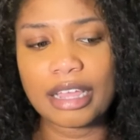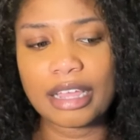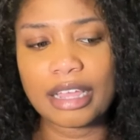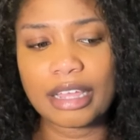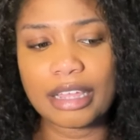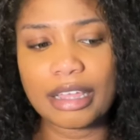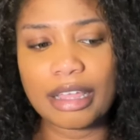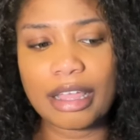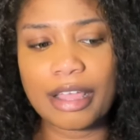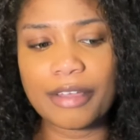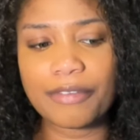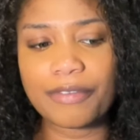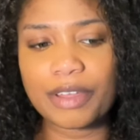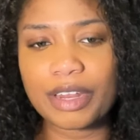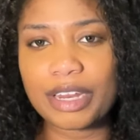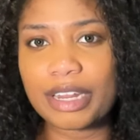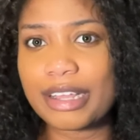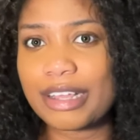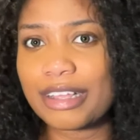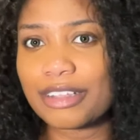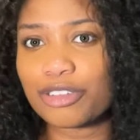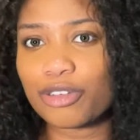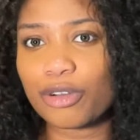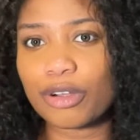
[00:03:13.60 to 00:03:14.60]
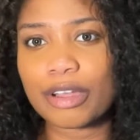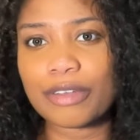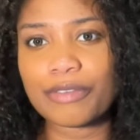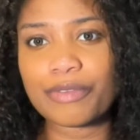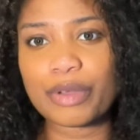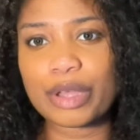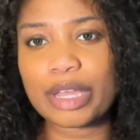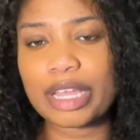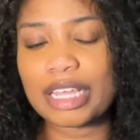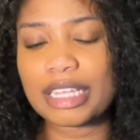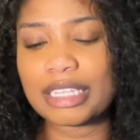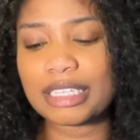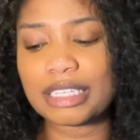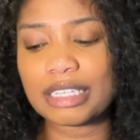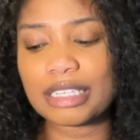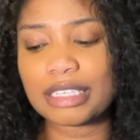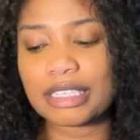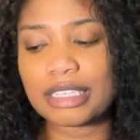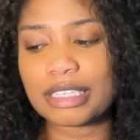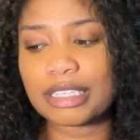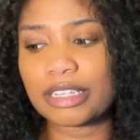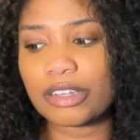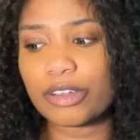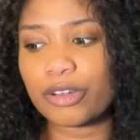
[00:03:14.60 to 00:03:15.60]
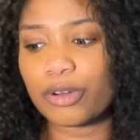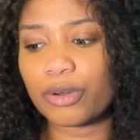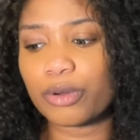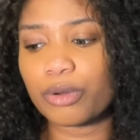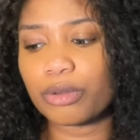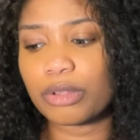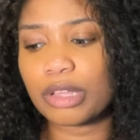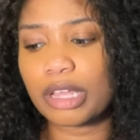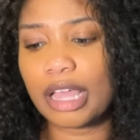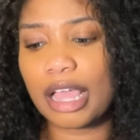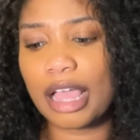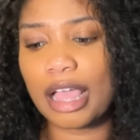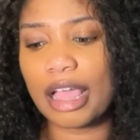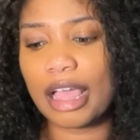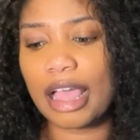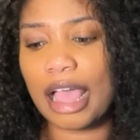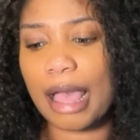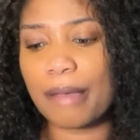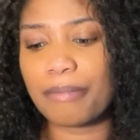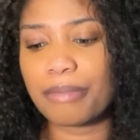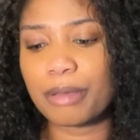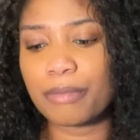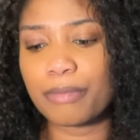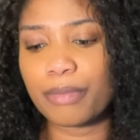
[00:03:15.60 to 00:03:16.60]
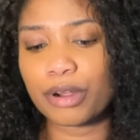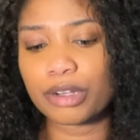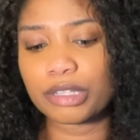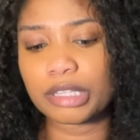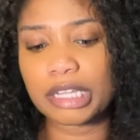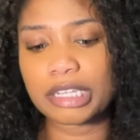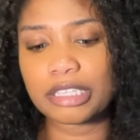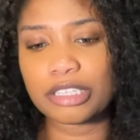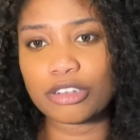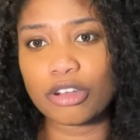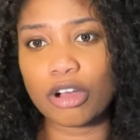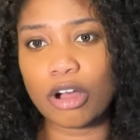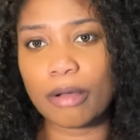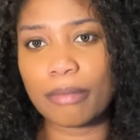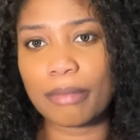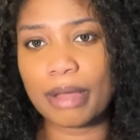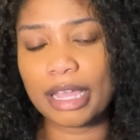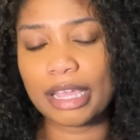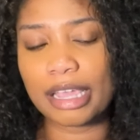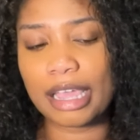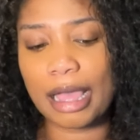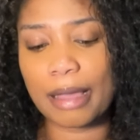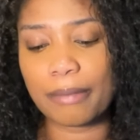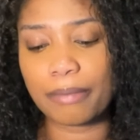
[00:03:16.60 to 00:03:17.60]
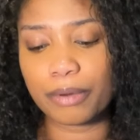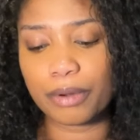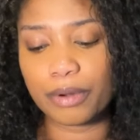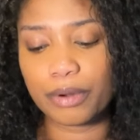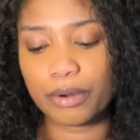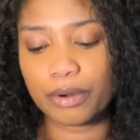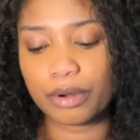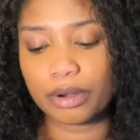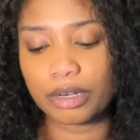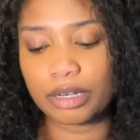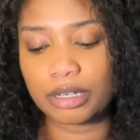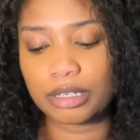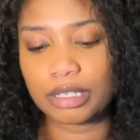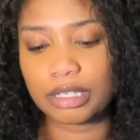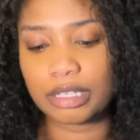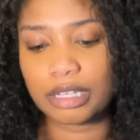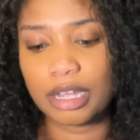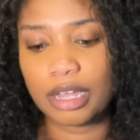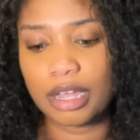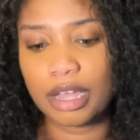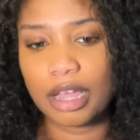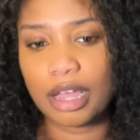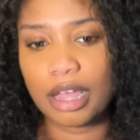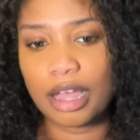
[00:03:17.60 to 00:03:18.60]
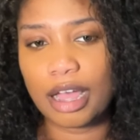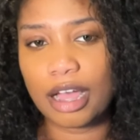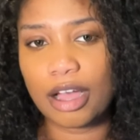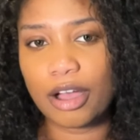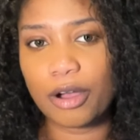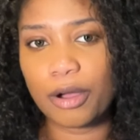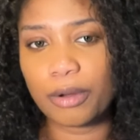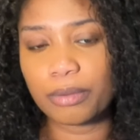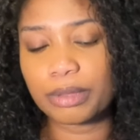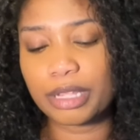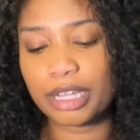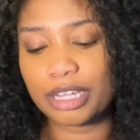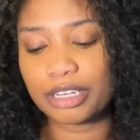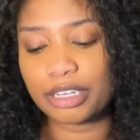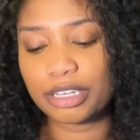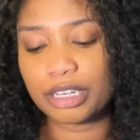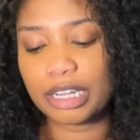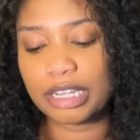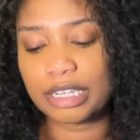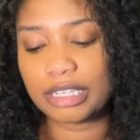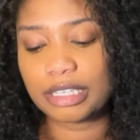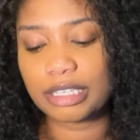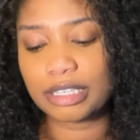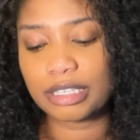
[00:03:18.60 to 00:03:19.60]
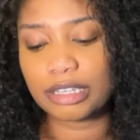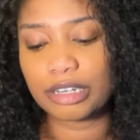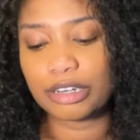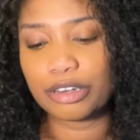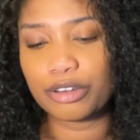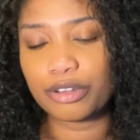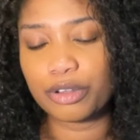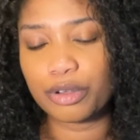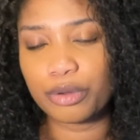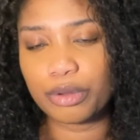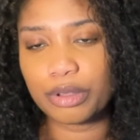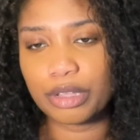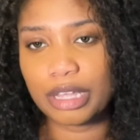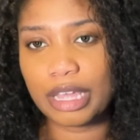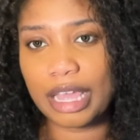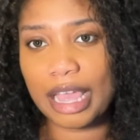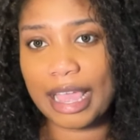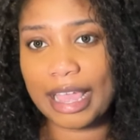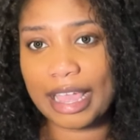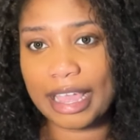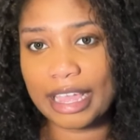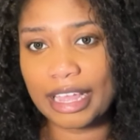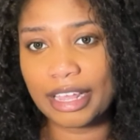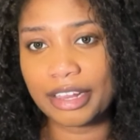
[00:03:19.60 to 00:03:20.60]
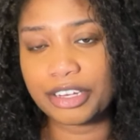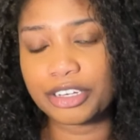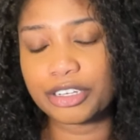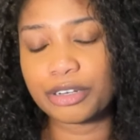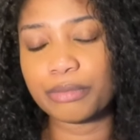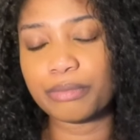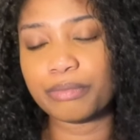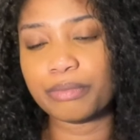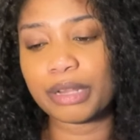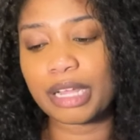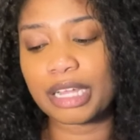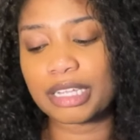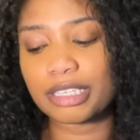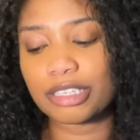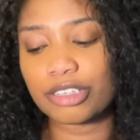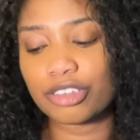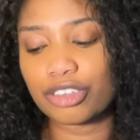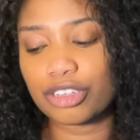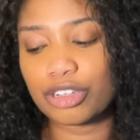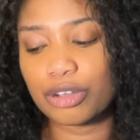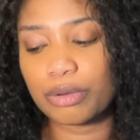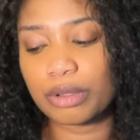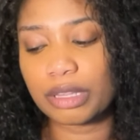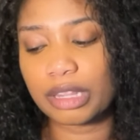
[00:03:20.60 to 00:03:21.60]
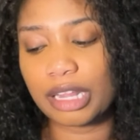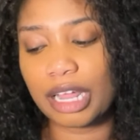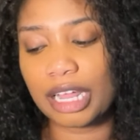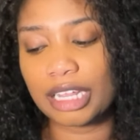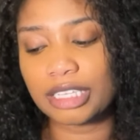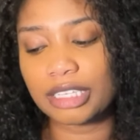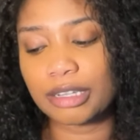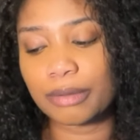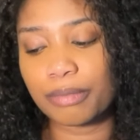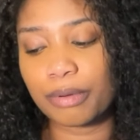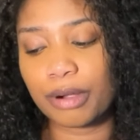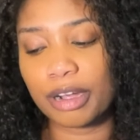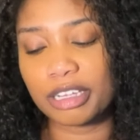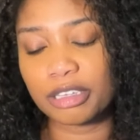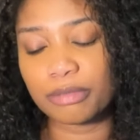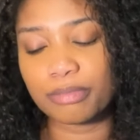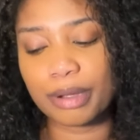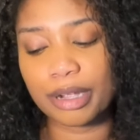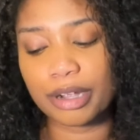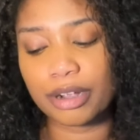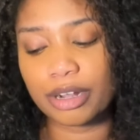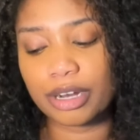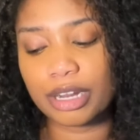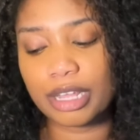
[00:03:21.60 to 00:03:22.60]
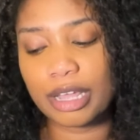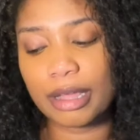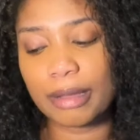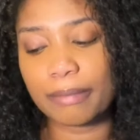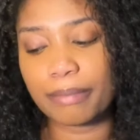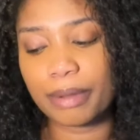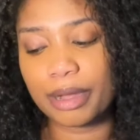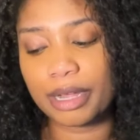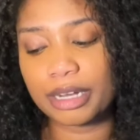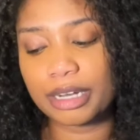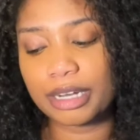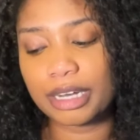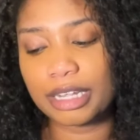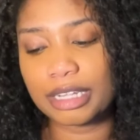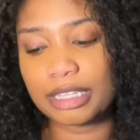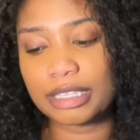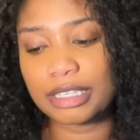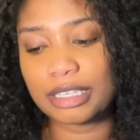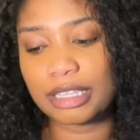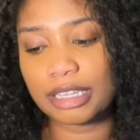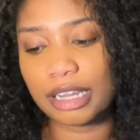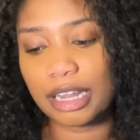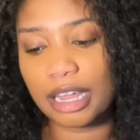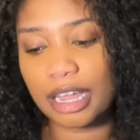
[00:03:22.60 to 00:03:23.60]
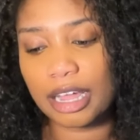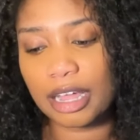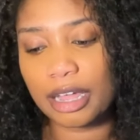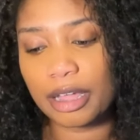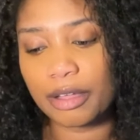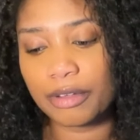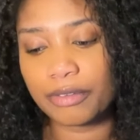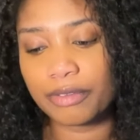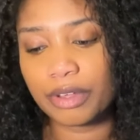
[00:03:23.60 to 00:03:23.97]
If it is or if it isn't, still happy birthday to all my Capricorns. I hope that this new age blesses you with lots of prosperity, abundance, love,